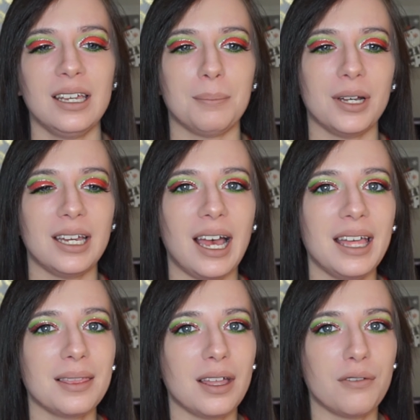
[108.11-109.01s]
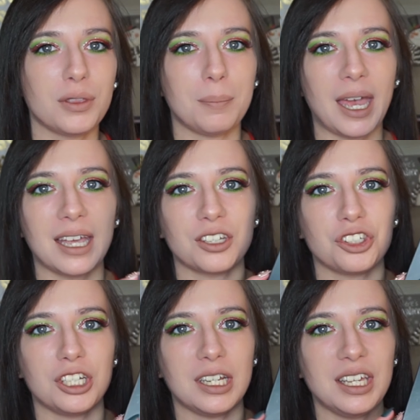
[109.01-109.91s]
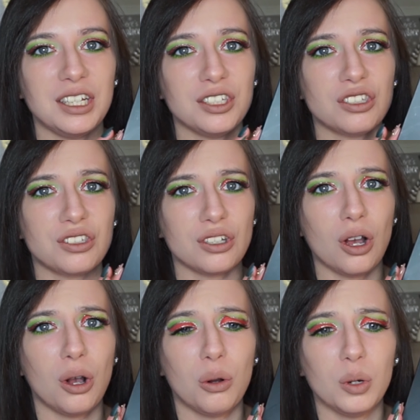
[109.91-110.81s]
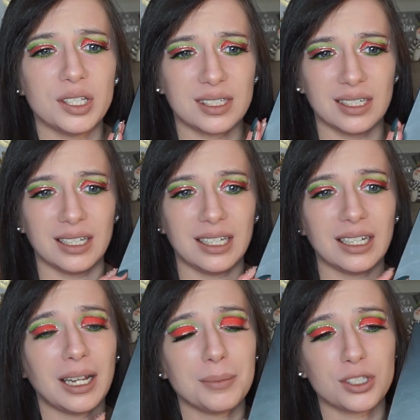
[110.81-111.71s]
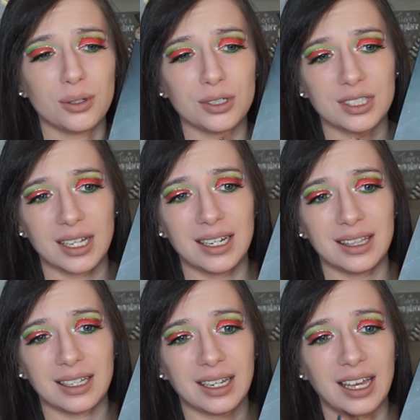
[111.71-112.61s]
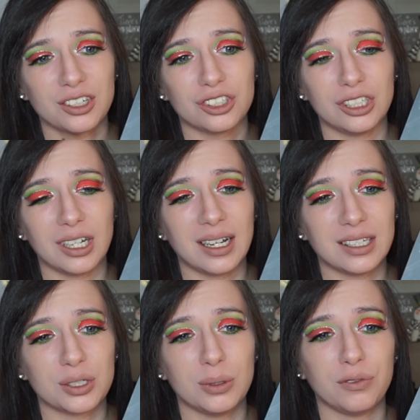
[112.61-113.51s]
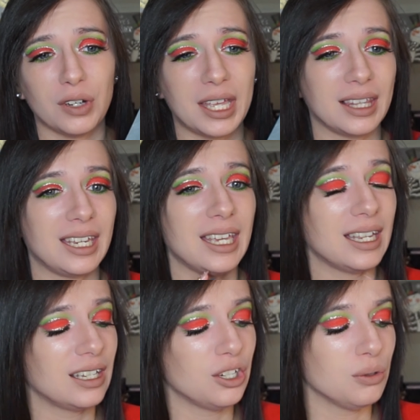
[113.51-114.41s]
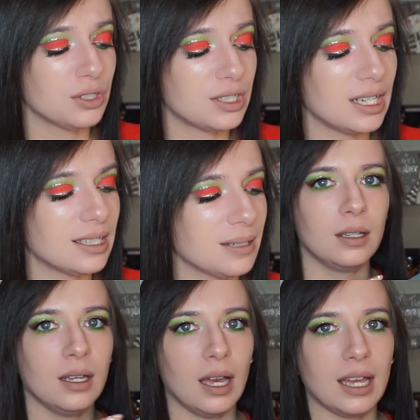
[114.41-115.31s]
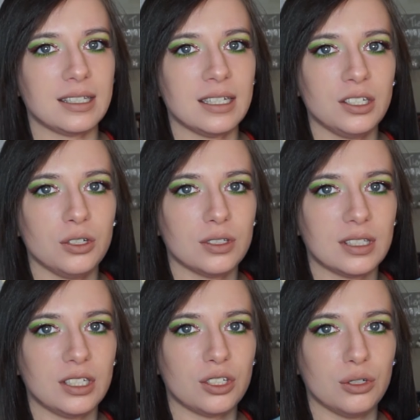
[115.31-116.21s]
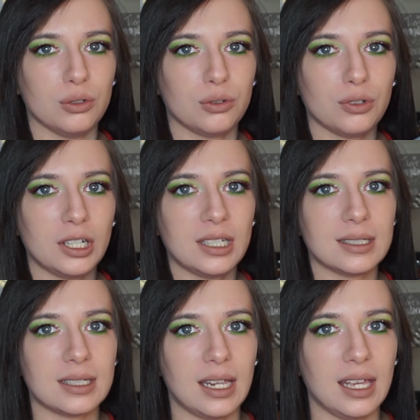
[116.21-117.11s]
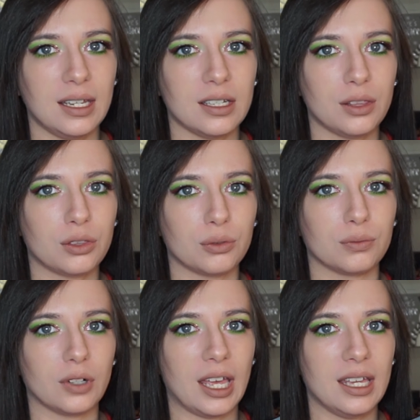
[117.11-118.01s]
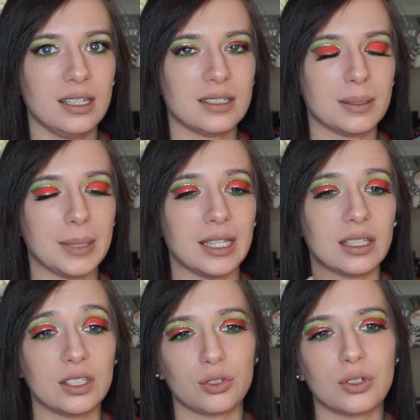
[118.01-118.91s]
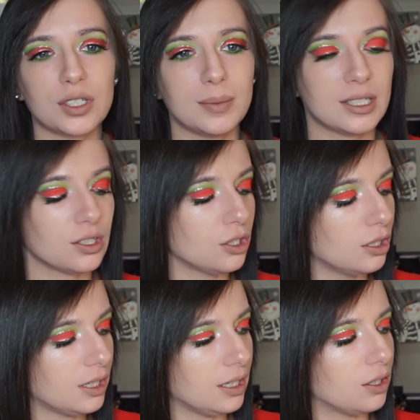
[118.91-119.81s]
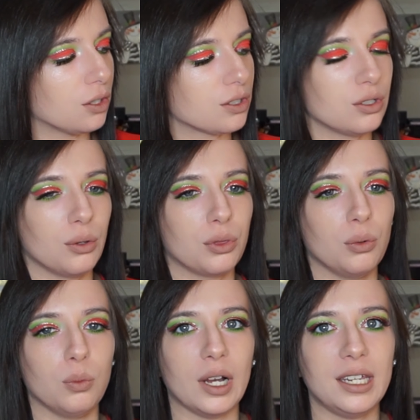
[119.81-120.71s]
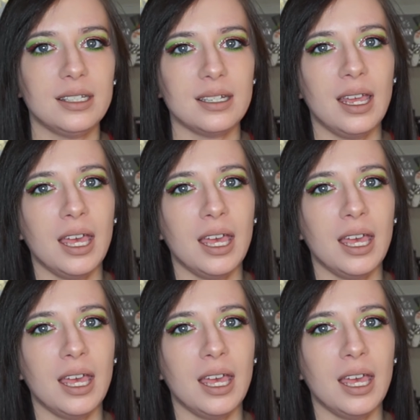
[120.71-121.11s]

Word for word: But I love the packaging. It is so stunning, and I'm so excited that I actually got into it finally and used it. I did use the two greens and the red to make this Christmas look, and also the white.